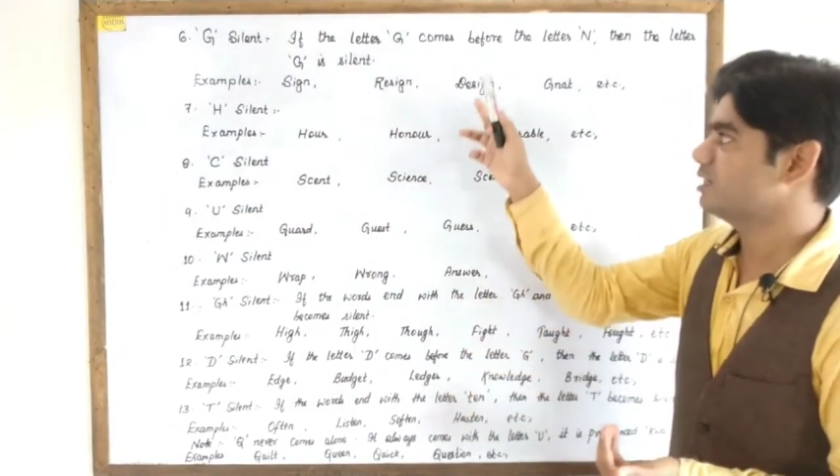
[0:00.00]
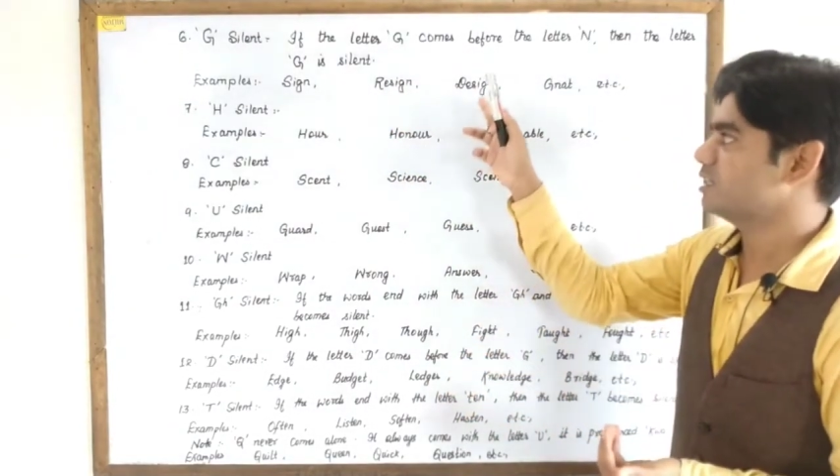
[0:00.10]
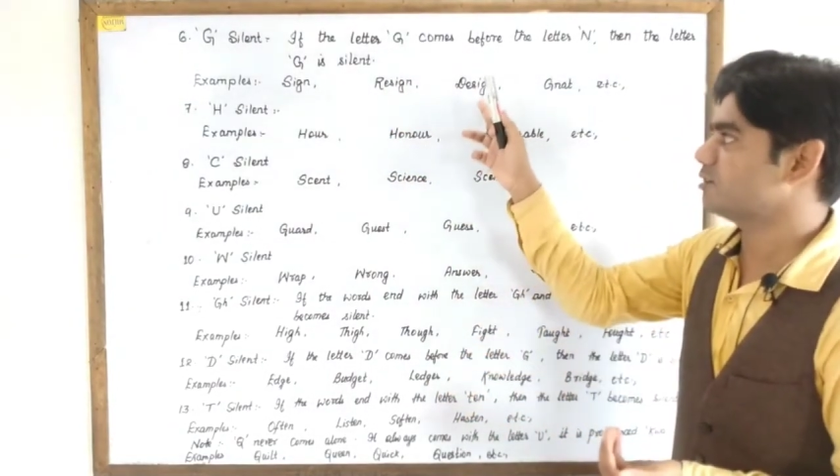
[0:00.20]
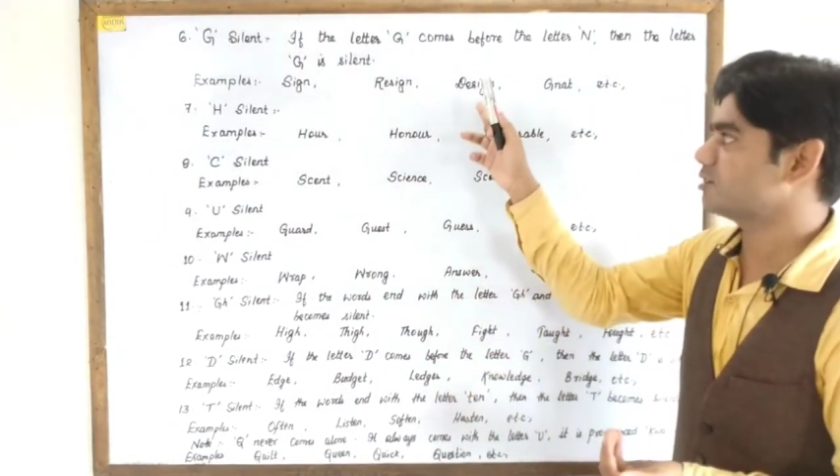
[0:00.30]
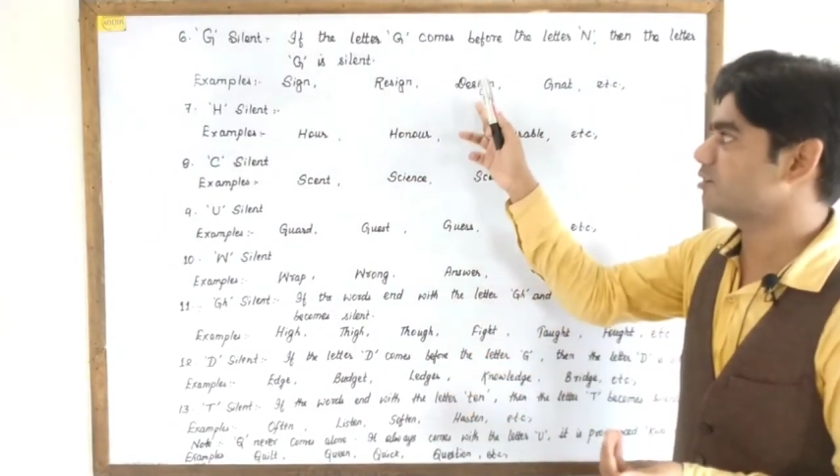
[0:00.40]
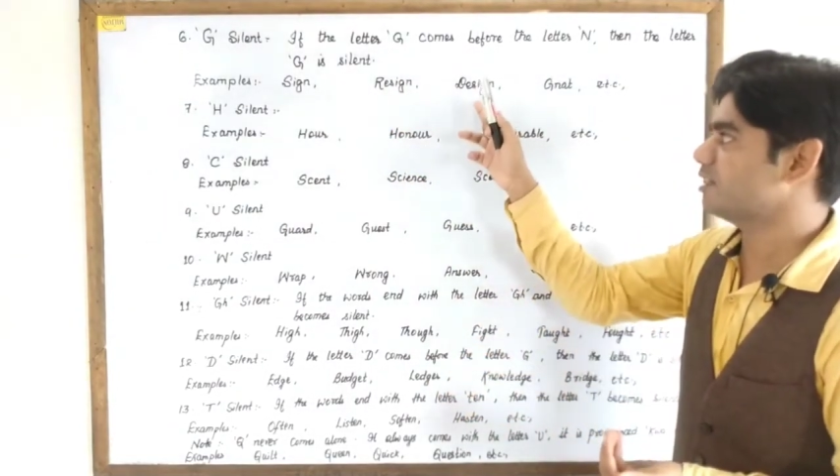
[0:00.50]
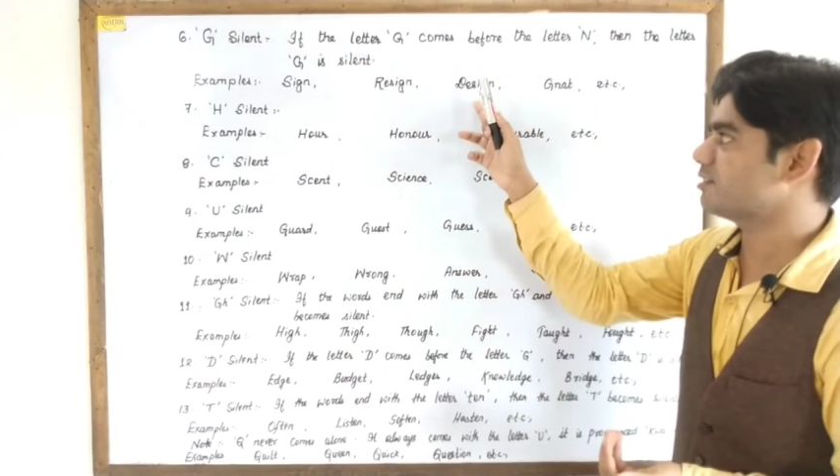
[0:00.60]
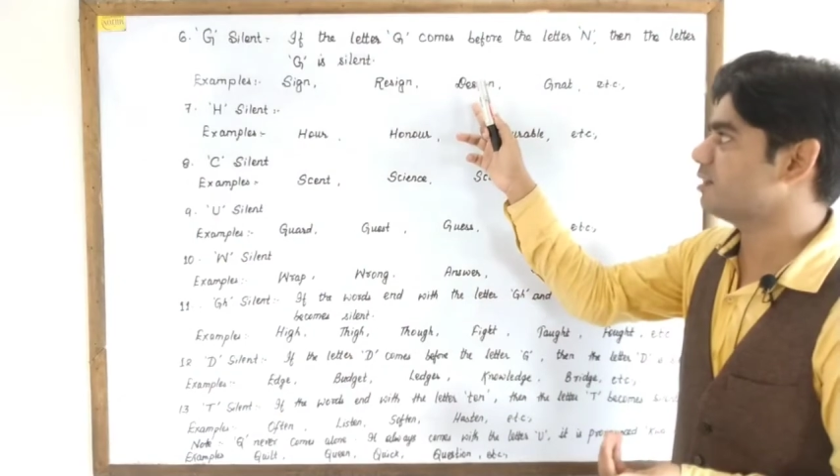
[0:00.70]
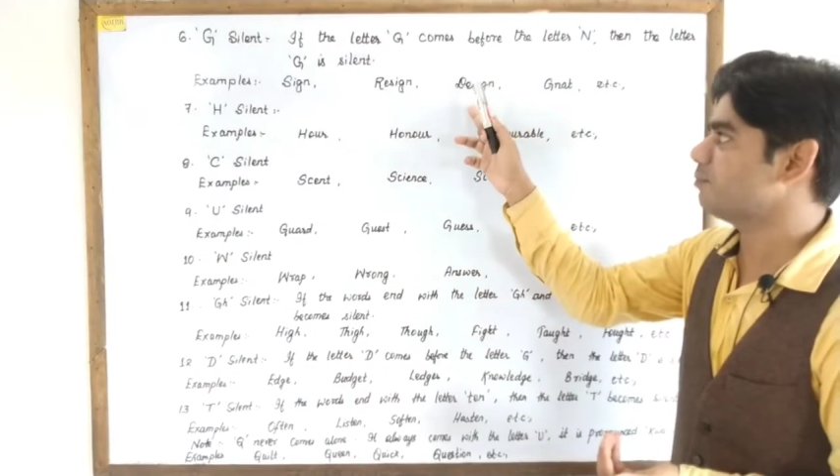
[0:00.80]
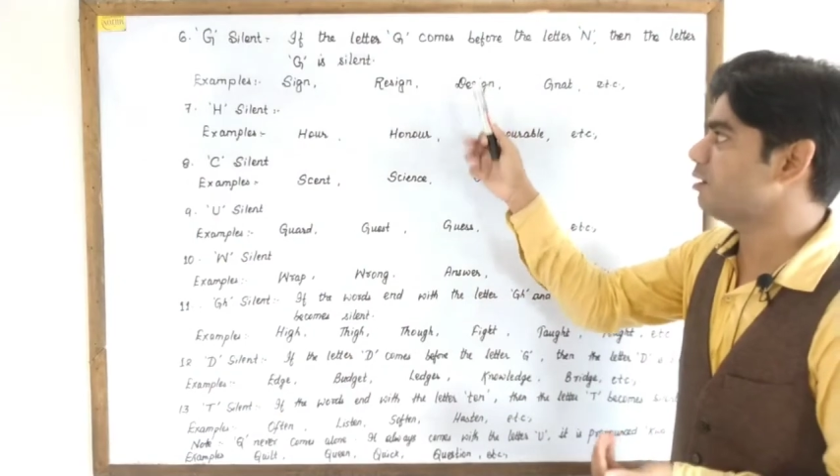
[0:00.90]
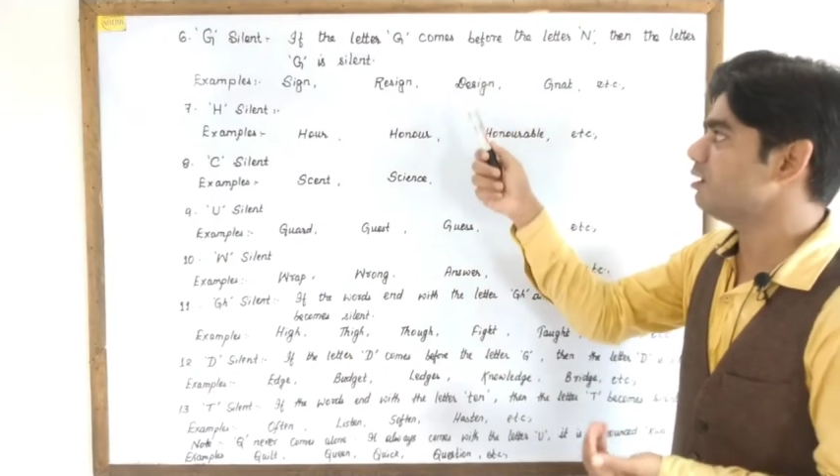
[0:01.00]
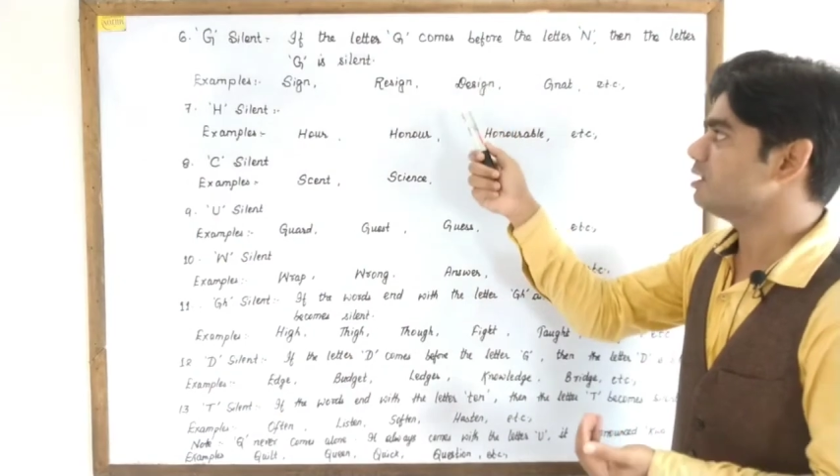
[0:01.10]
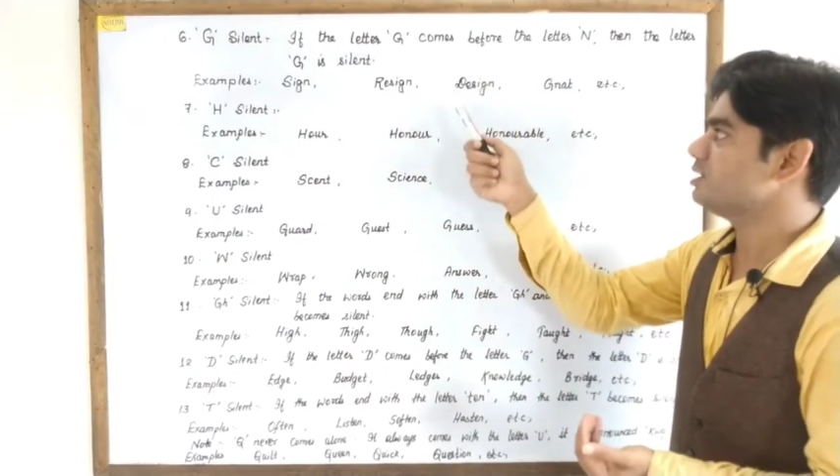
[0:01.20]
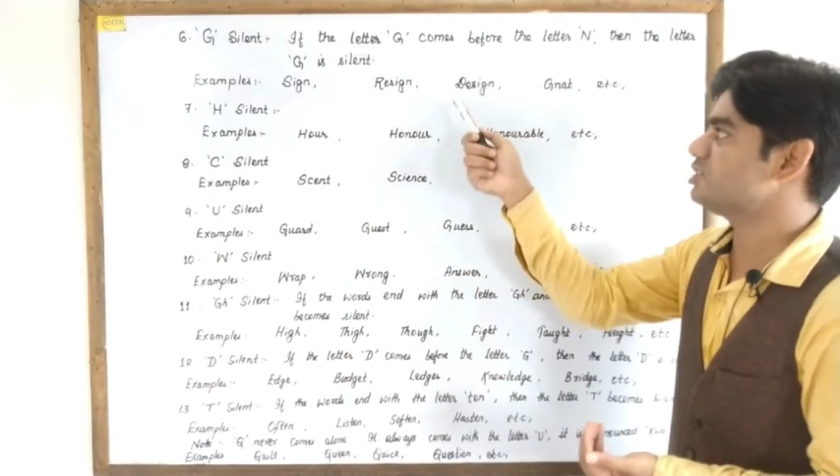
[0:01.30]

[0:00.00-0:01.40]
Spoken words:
Now the third example,